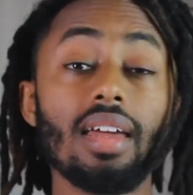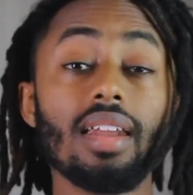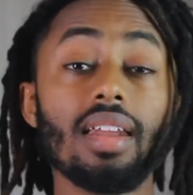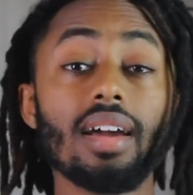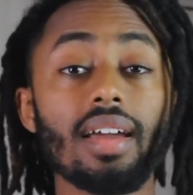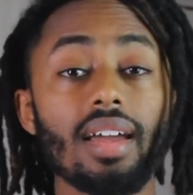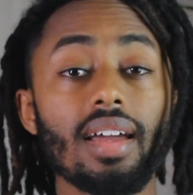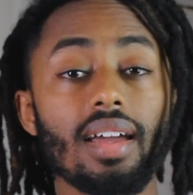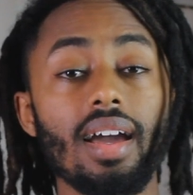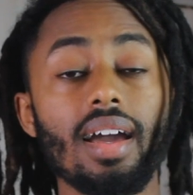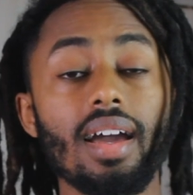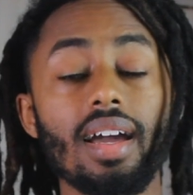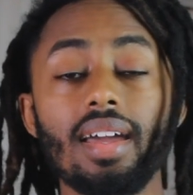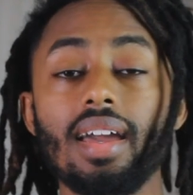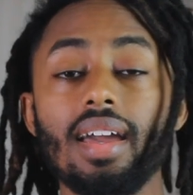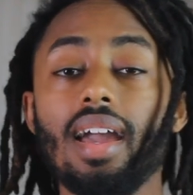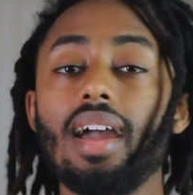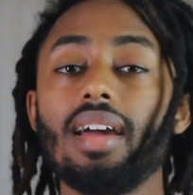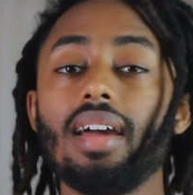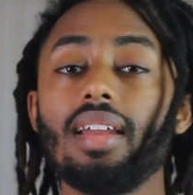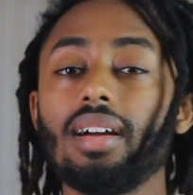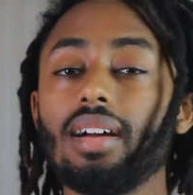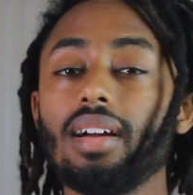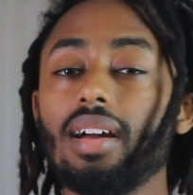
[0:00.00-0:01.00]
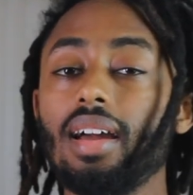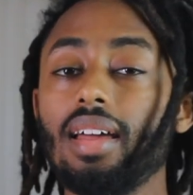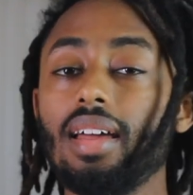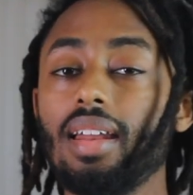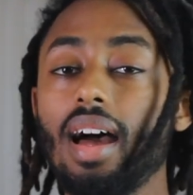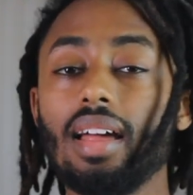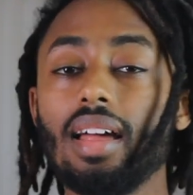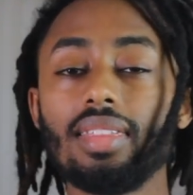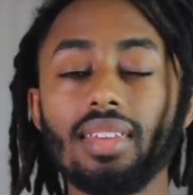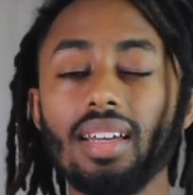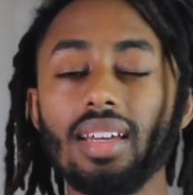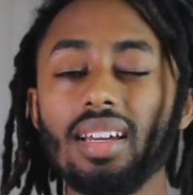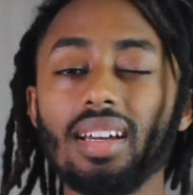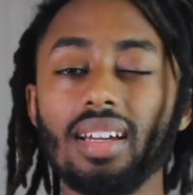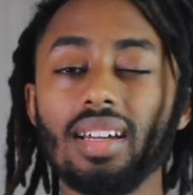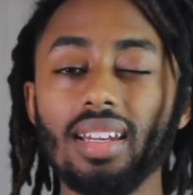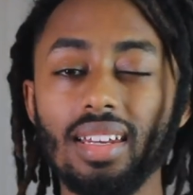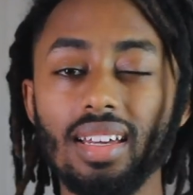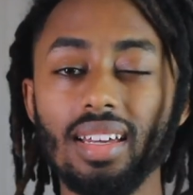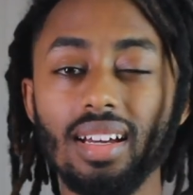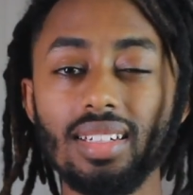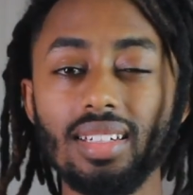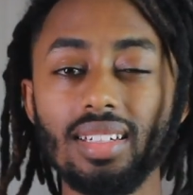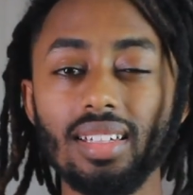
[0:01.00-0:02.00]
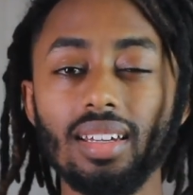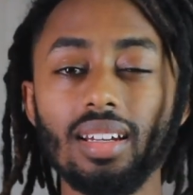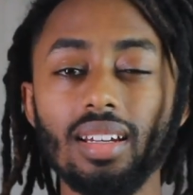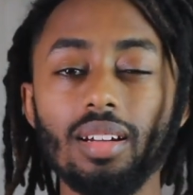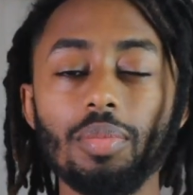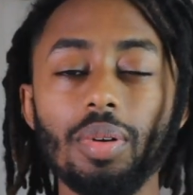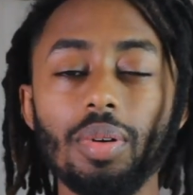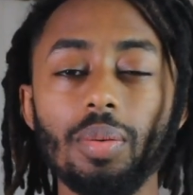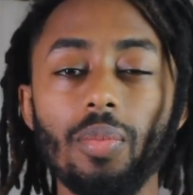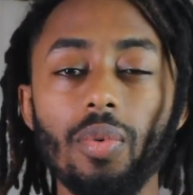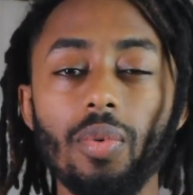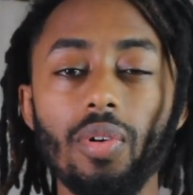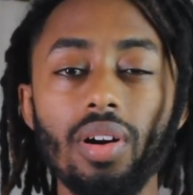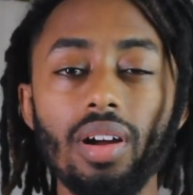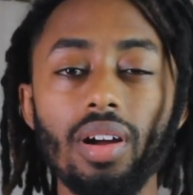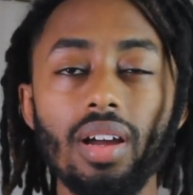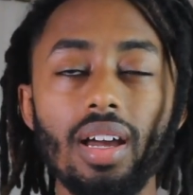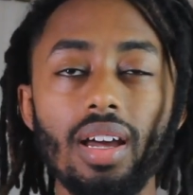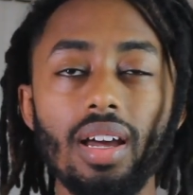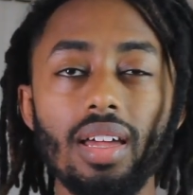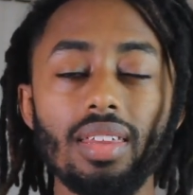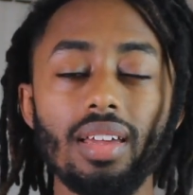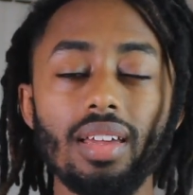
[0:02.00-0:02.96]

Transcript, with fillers: and it, it, can and I think it does a little bit more